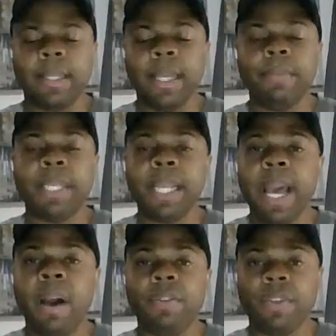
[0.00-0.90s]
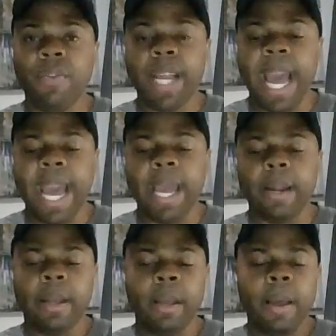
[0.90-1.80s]
themselves
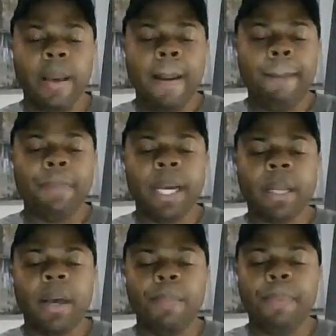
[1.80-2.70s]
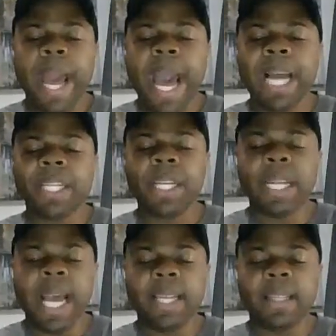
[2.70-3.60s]
create, but
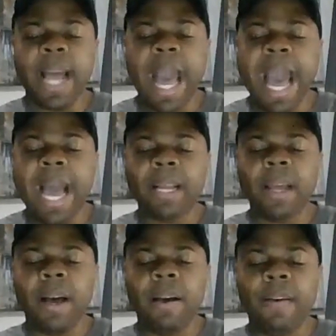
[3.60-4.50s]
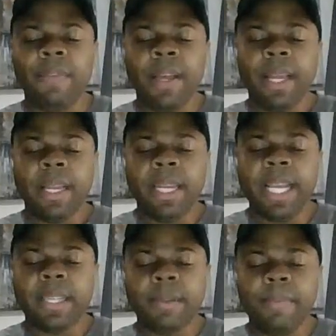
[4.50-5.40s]
compassion is the act of
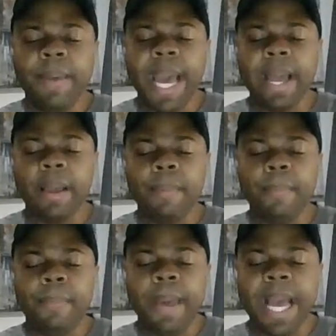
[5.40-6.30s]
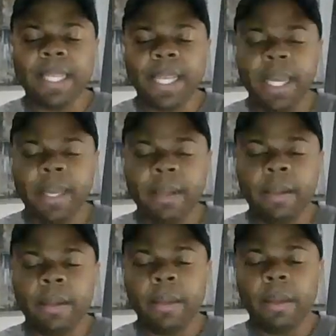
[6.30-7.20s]
dismantling,
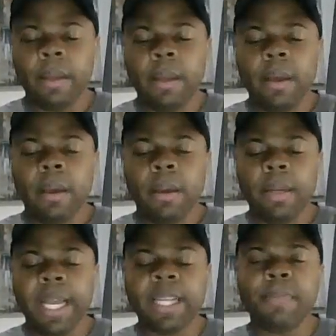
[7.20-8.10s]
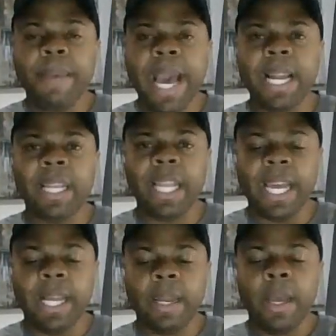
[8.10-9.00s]

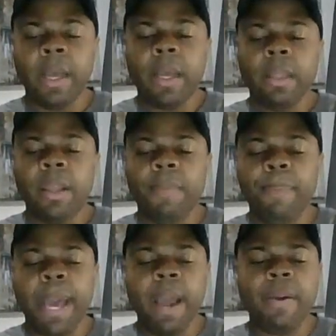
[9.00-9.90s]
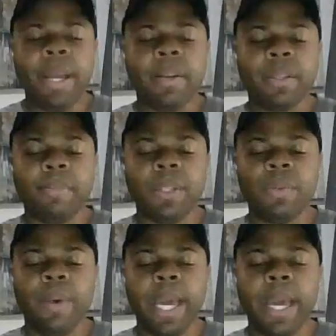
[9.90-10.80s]
dismantling the barriers
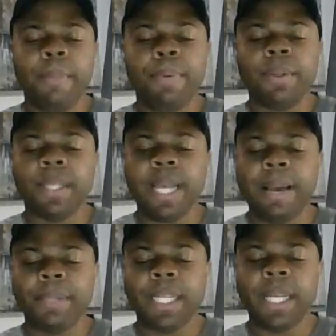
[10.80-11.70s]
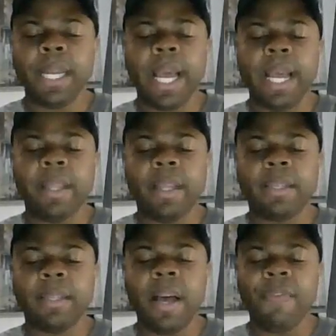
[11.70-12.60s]
between perception and the
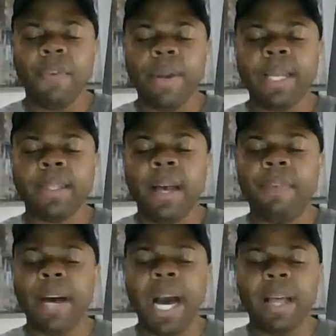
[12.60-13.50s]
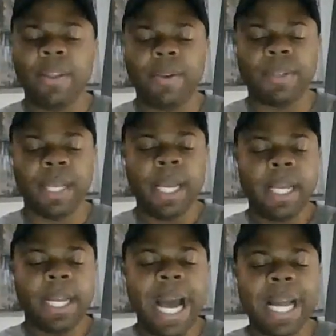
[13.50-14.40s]
sufferings of others,
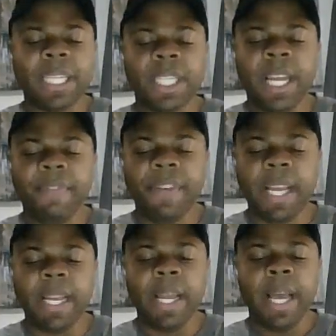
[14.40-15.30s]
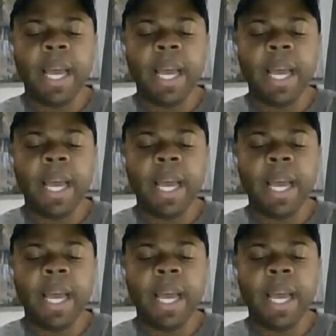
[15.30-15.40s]
not shifting